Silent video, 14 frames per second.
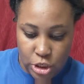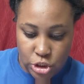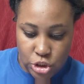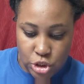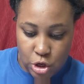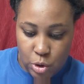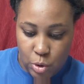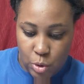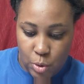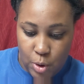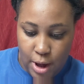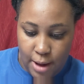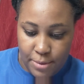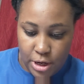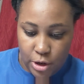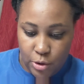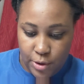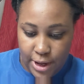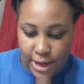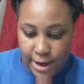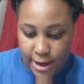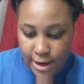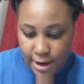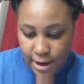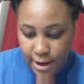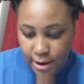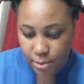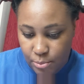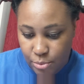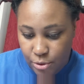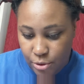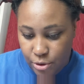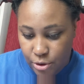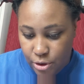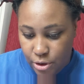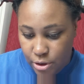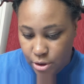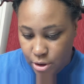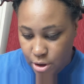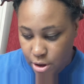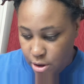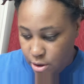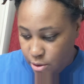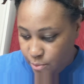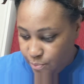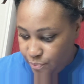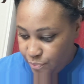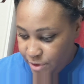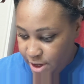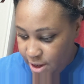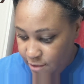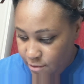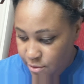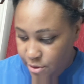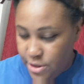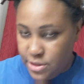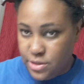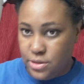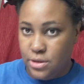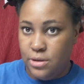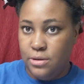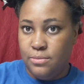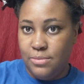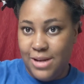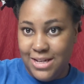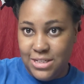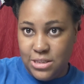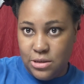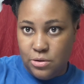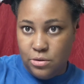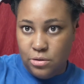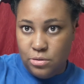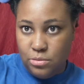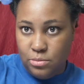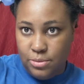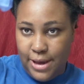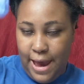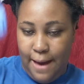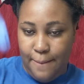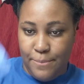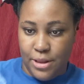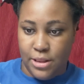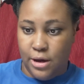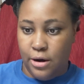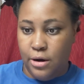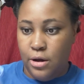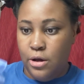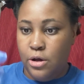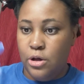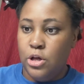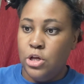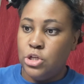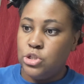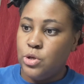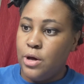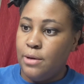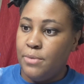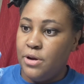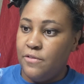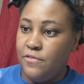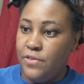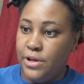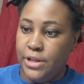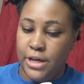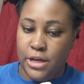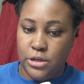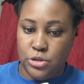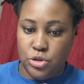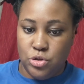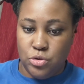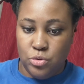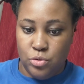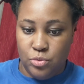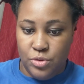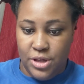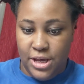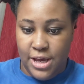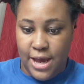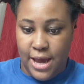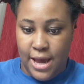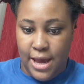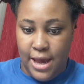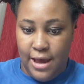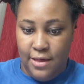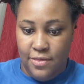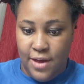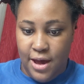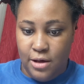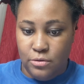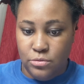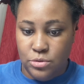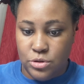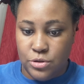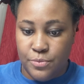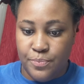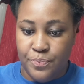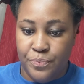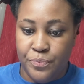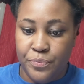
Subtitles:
So I'm going to go ahead and put, they give you this nice little cap in there. So I'm going to fill it to the 1/8 ounce.